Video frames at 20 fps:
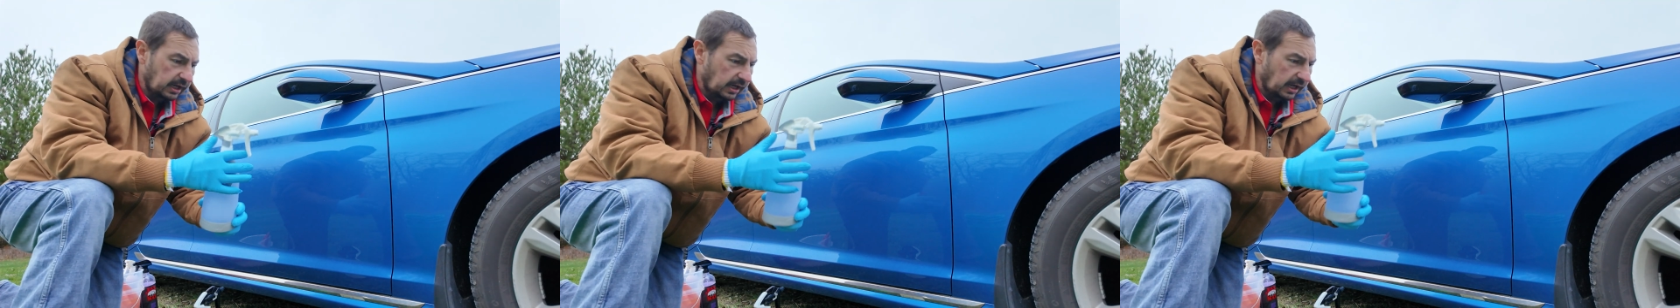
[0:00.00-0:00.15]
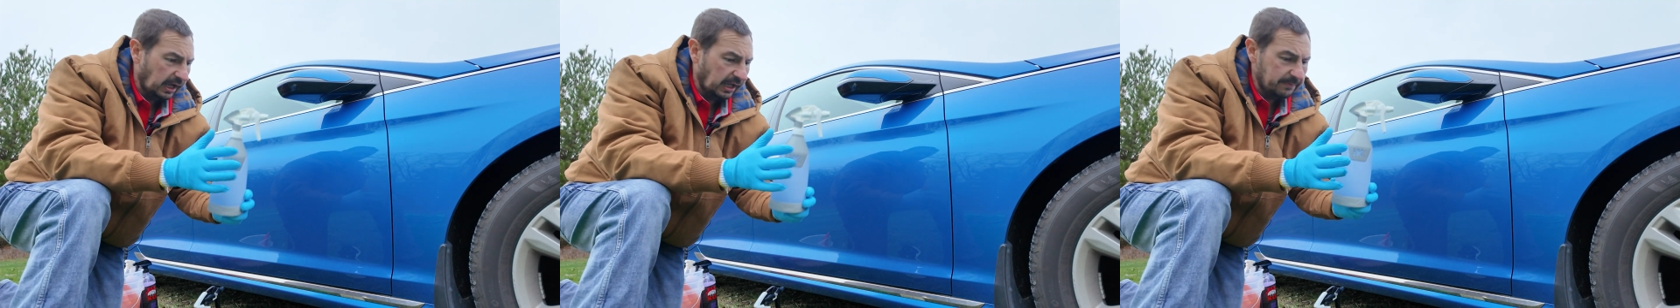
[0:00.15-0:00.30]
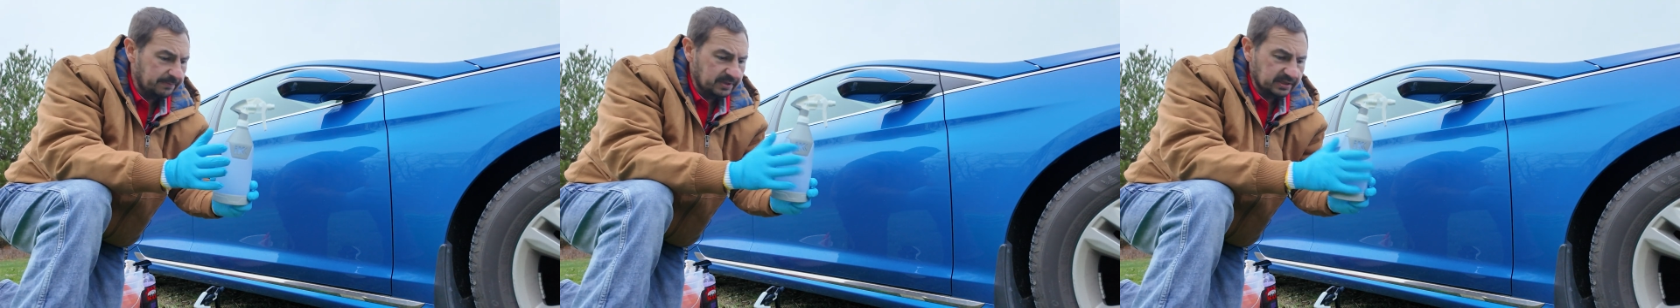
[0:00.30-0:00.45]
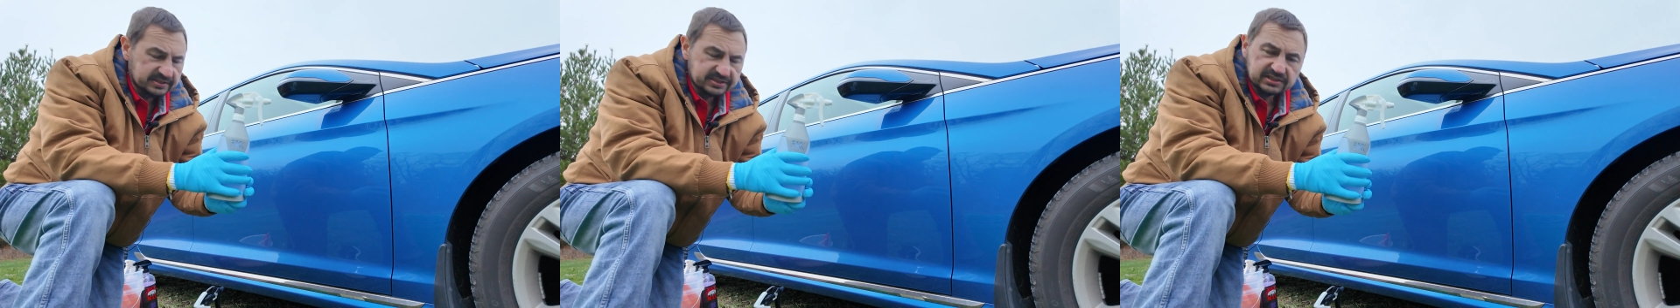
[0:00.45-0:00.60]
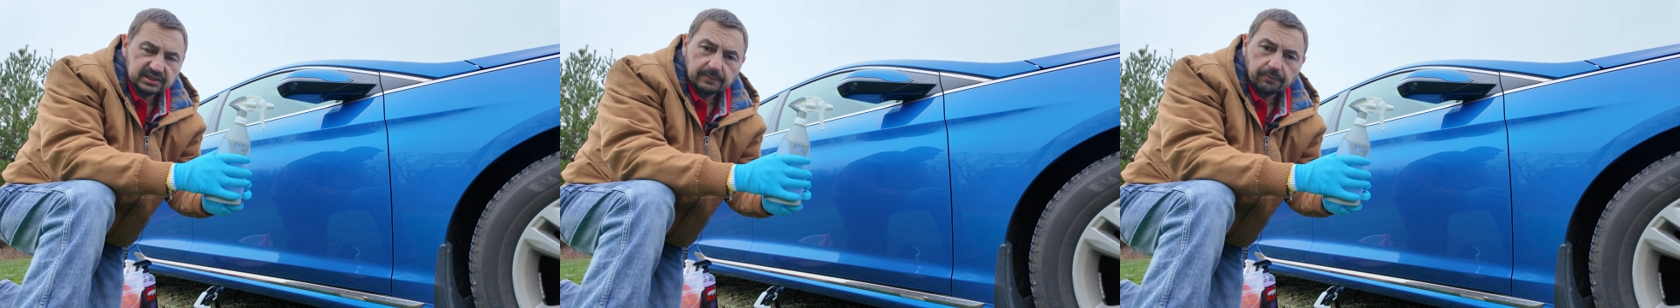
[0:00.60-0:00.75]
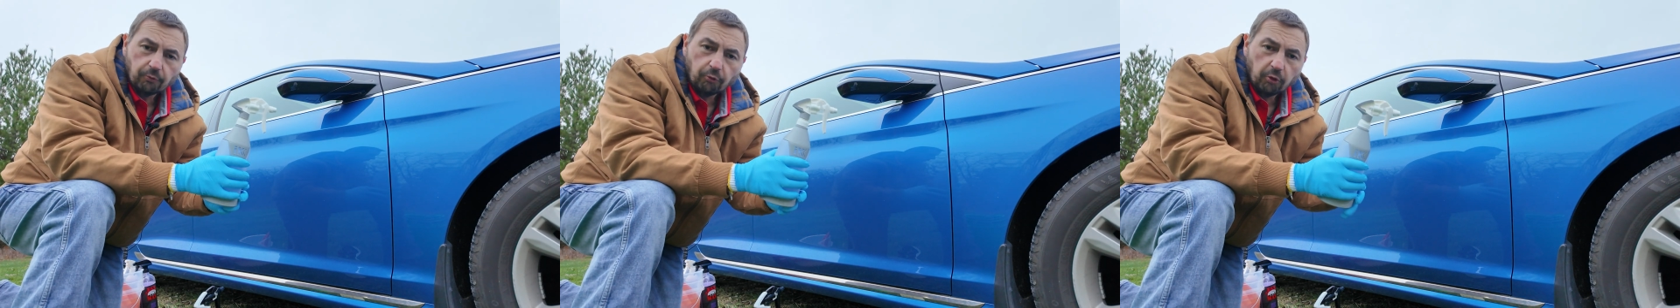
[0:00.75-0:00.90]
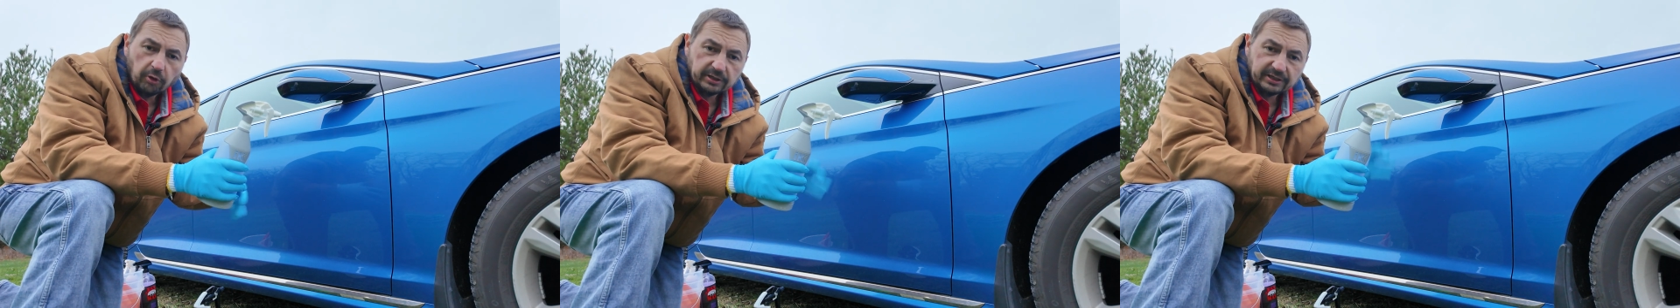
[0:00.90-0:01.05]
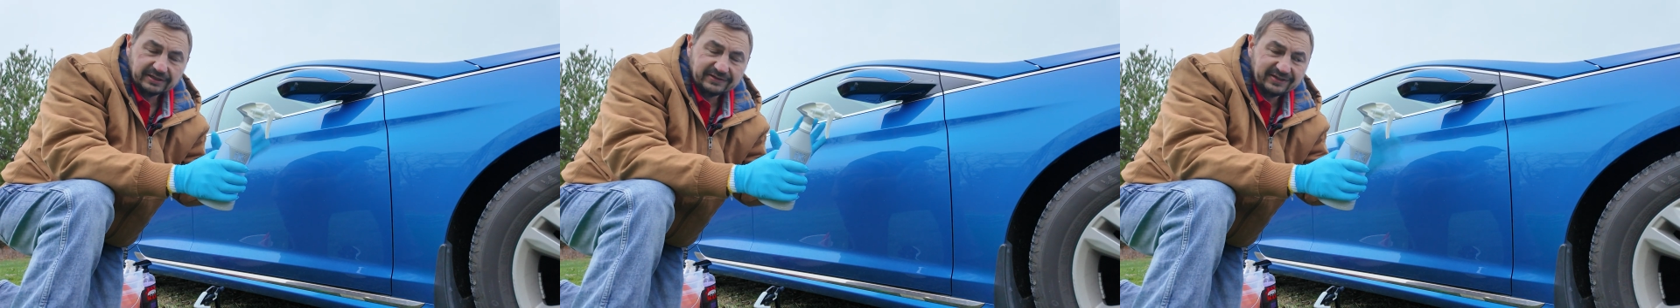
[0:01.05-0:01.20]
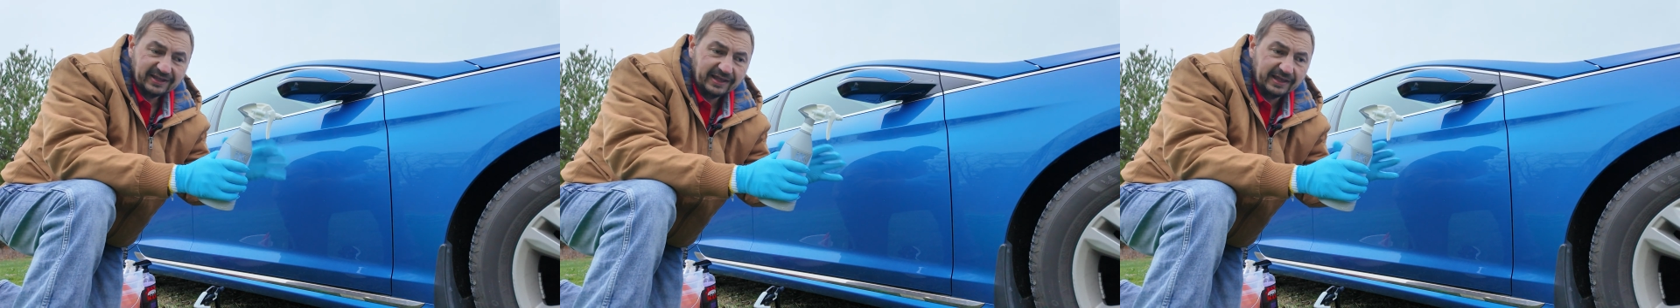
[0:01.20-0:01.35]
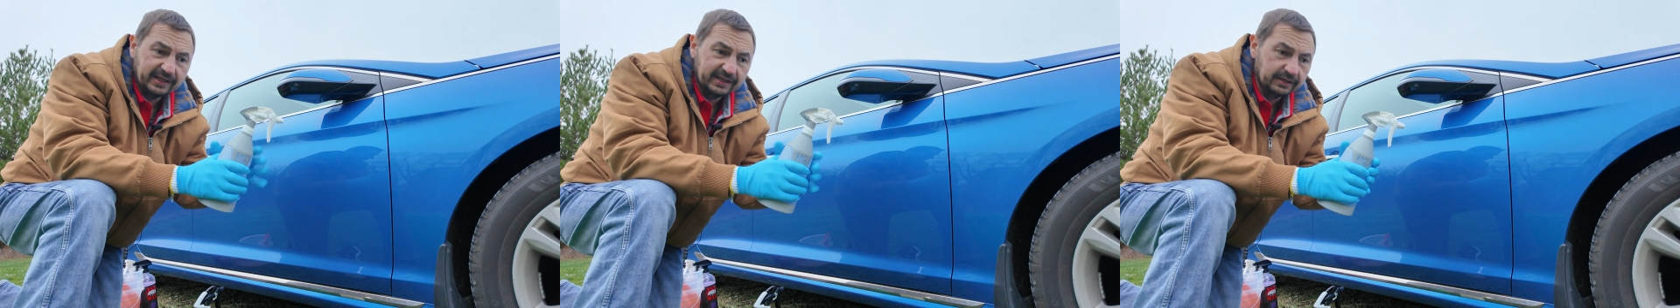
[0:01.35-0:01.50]
I mixed up 1 to
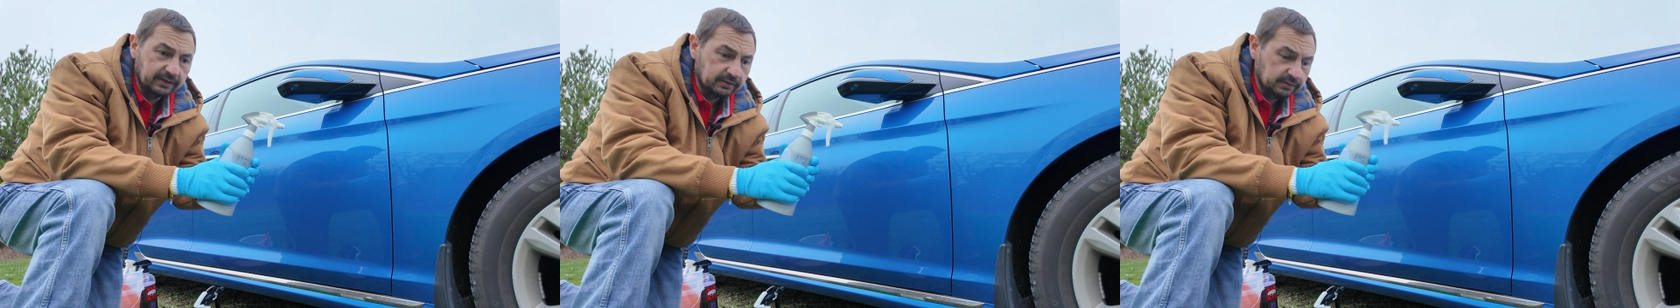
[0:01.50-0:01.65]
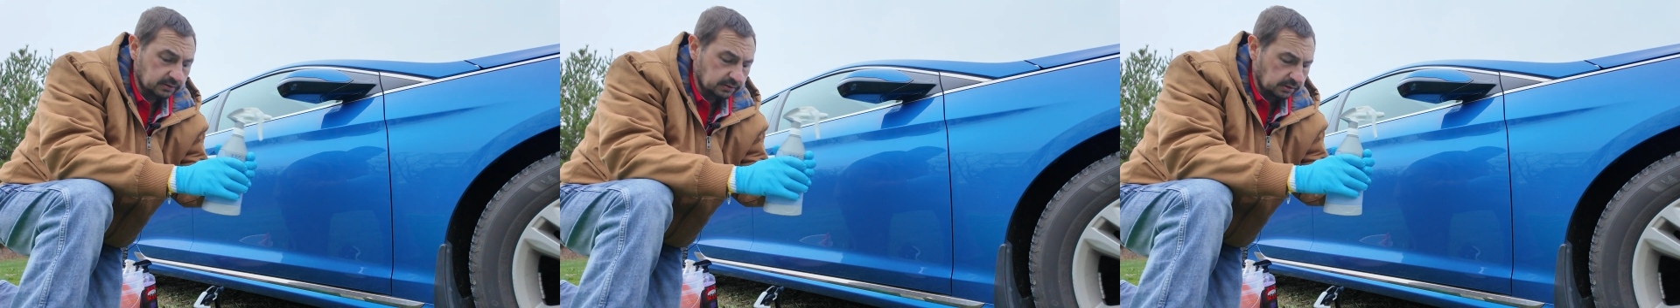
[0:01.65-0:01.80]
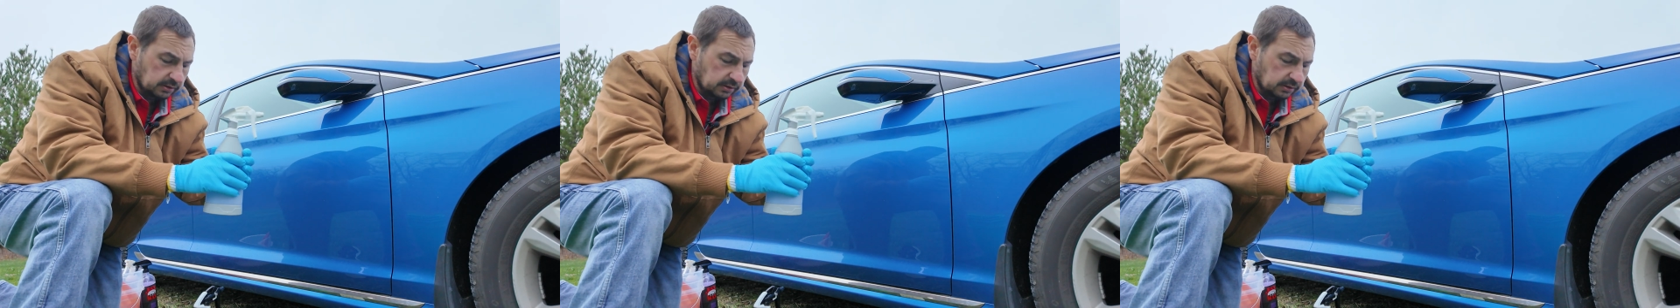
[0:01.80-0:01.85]
10.